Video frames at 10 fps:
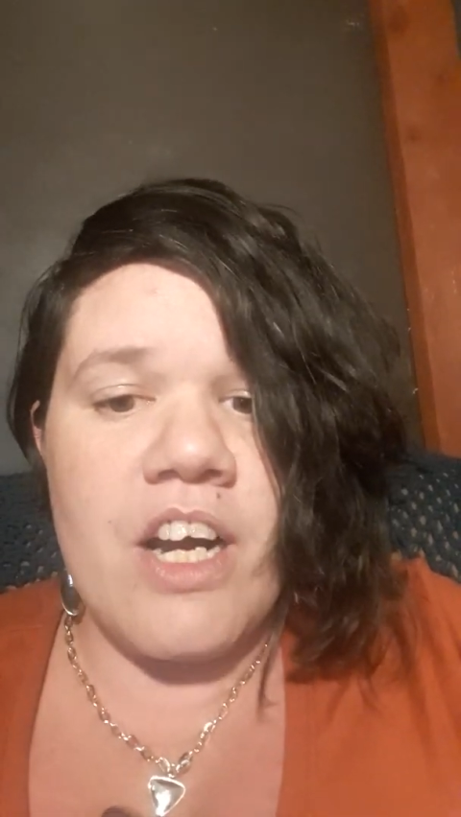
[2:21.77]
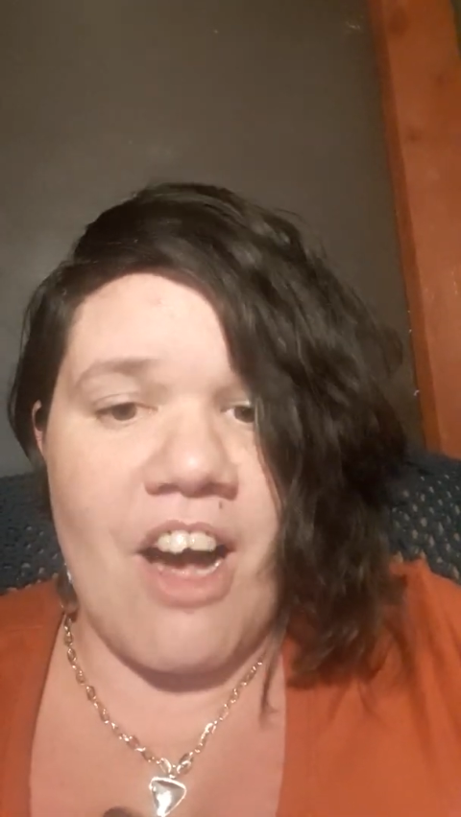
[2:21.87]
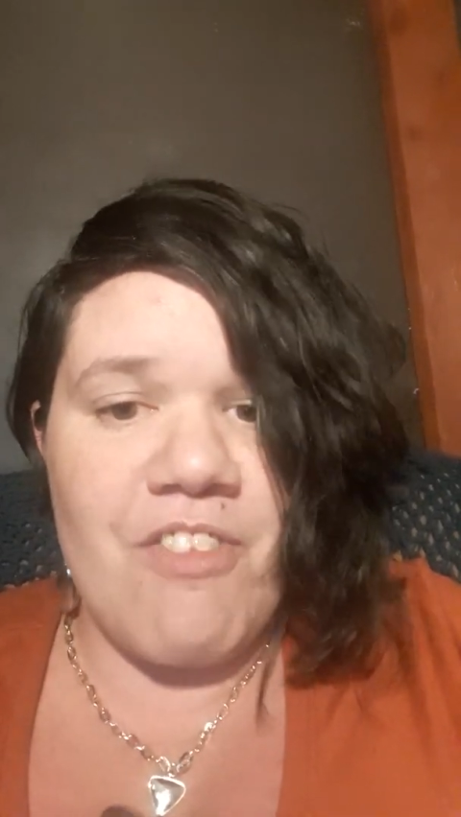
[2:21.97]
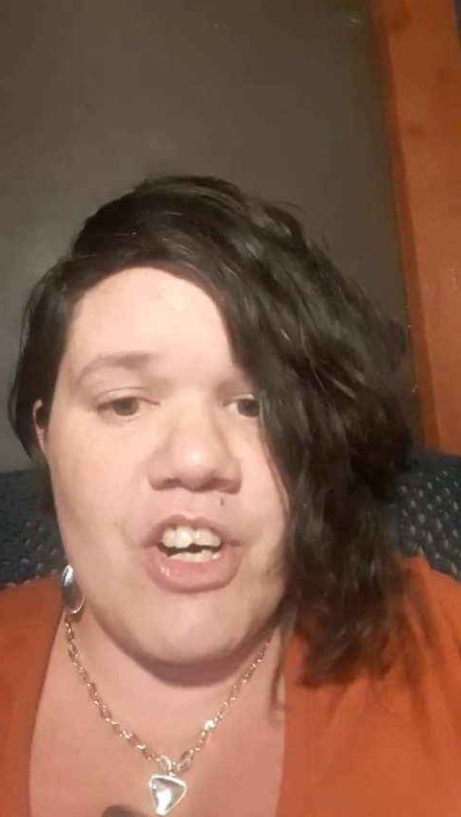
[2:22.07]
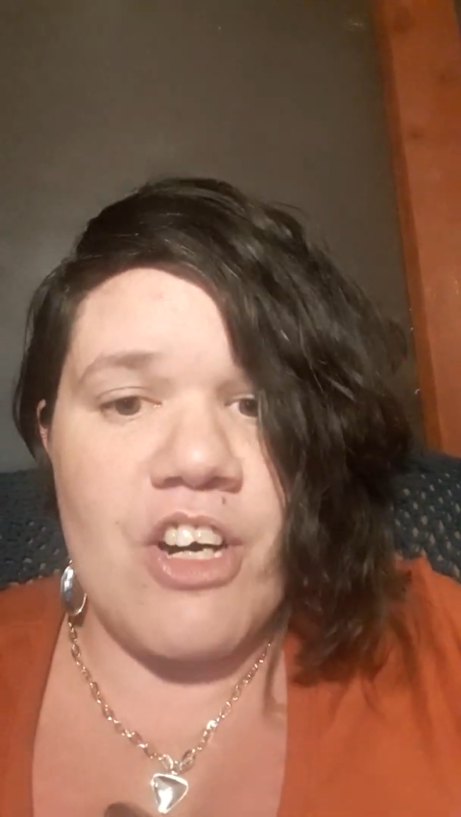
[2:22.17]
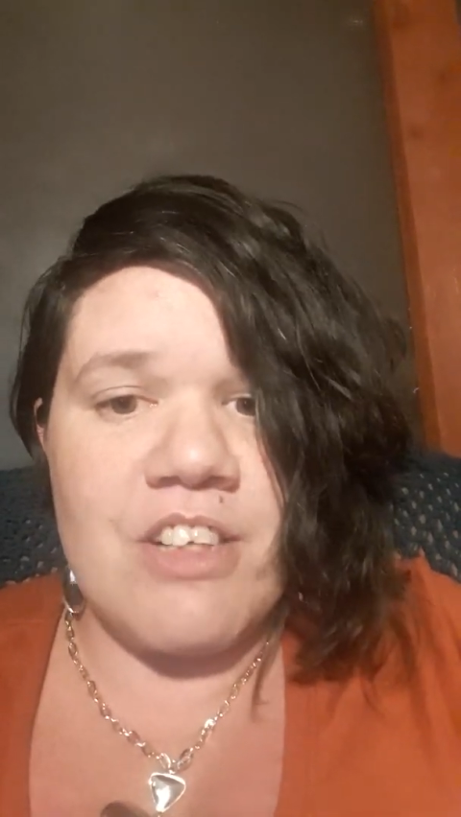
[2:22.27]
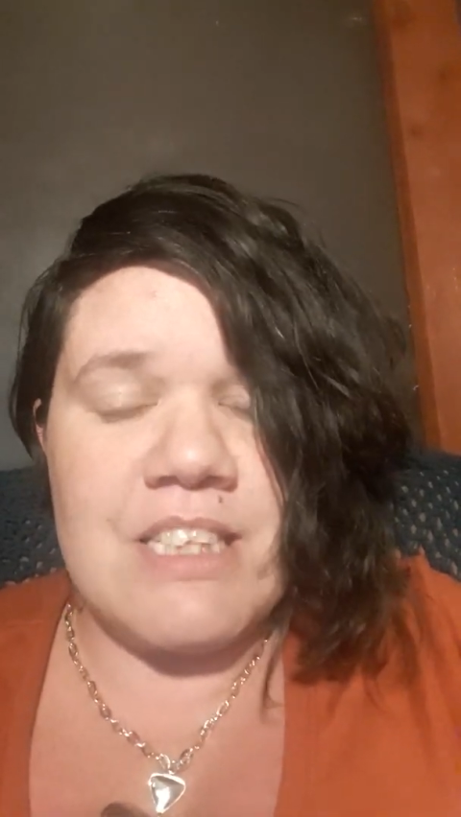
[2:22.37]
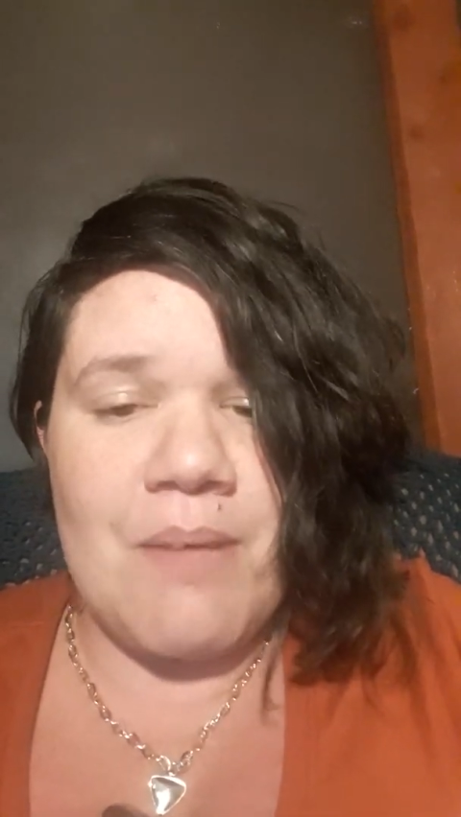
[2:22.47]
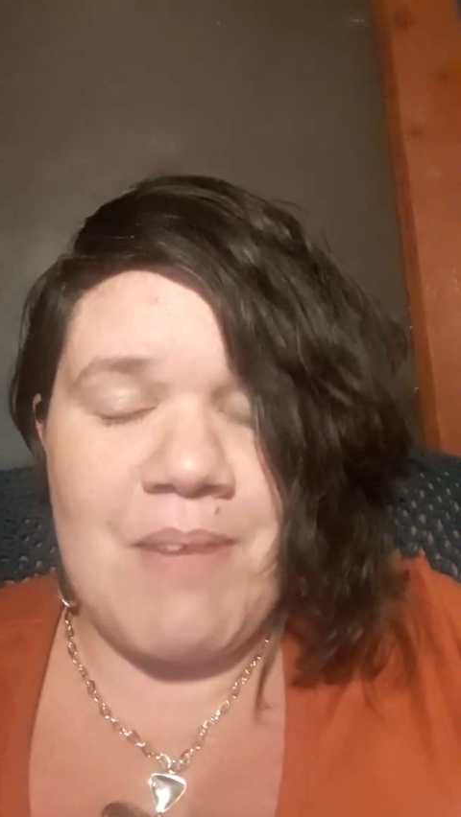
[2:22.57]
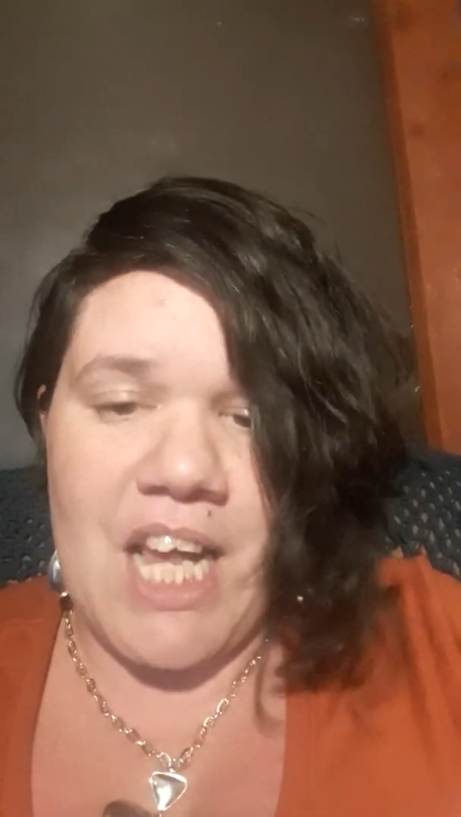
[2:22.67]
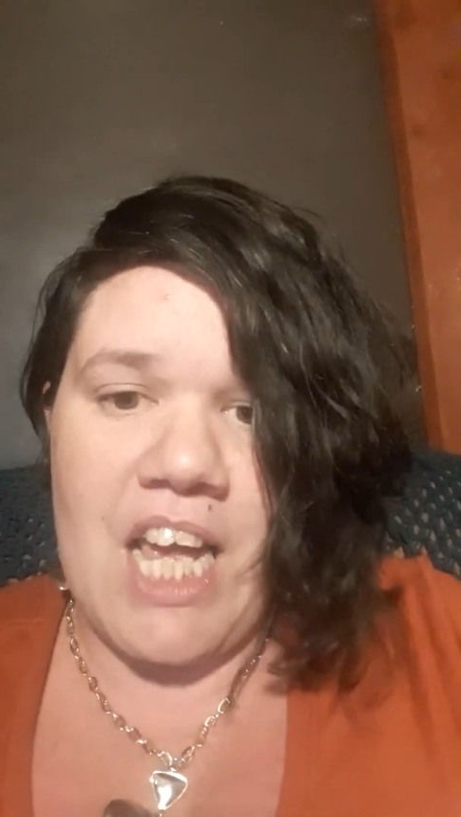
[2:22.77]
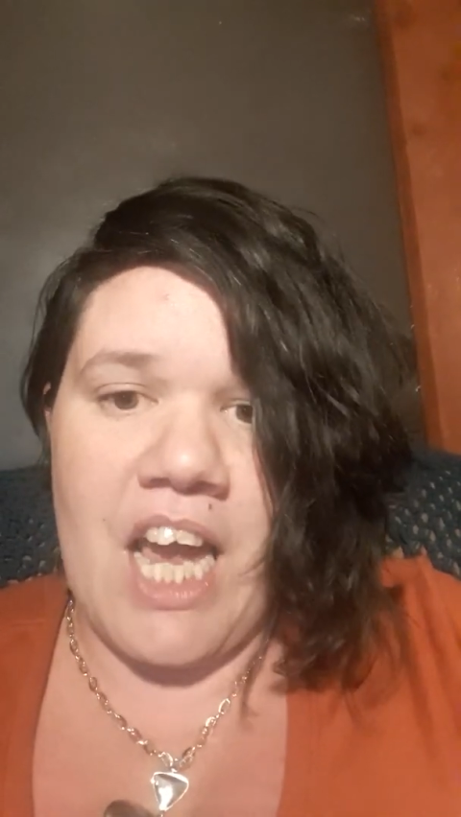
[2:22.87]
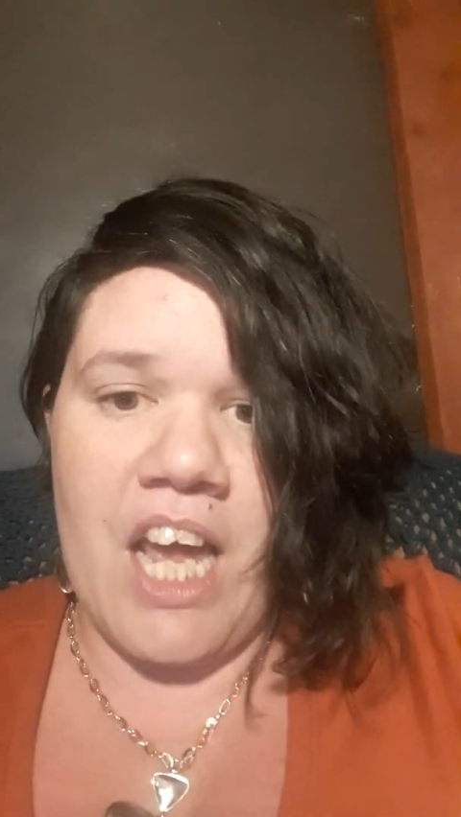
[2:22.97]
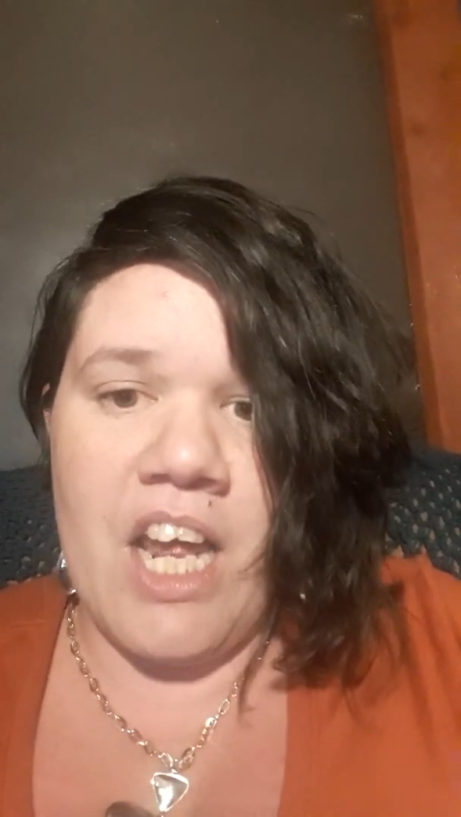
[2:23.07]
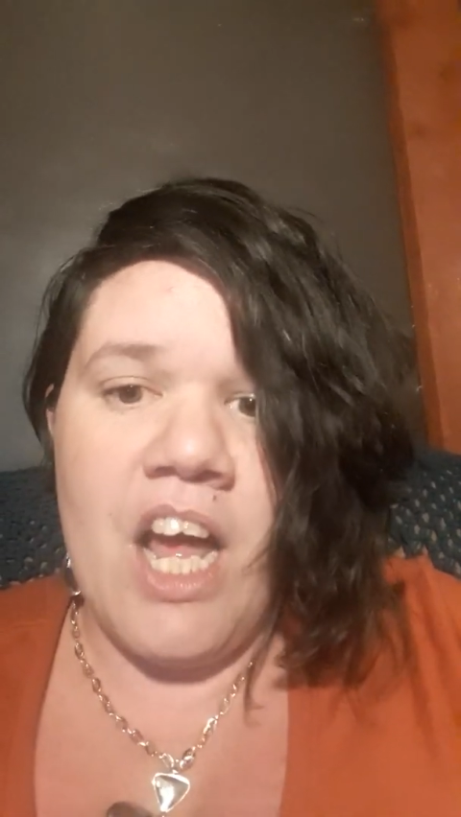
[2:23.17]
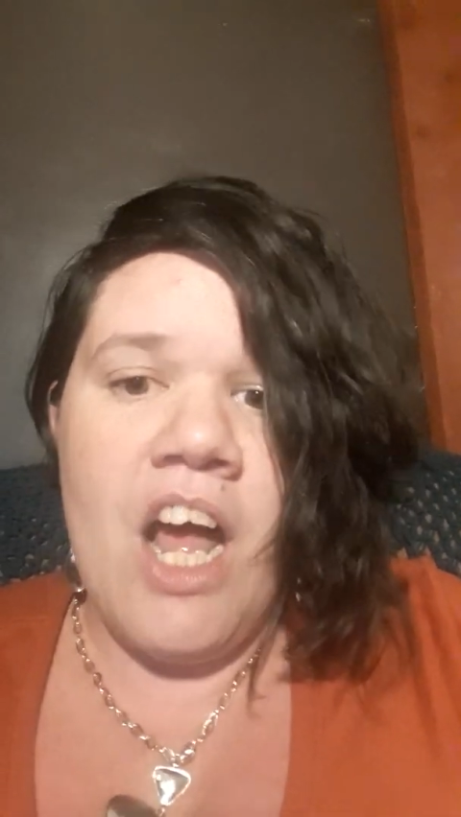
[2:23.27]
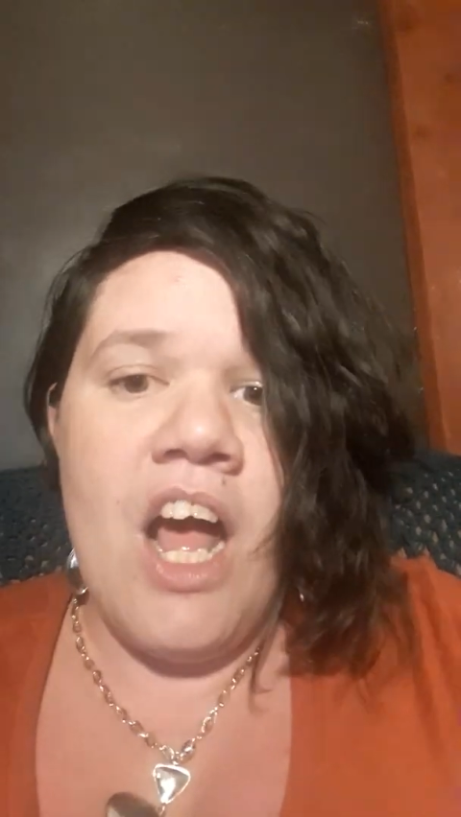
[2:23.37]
Governors meeting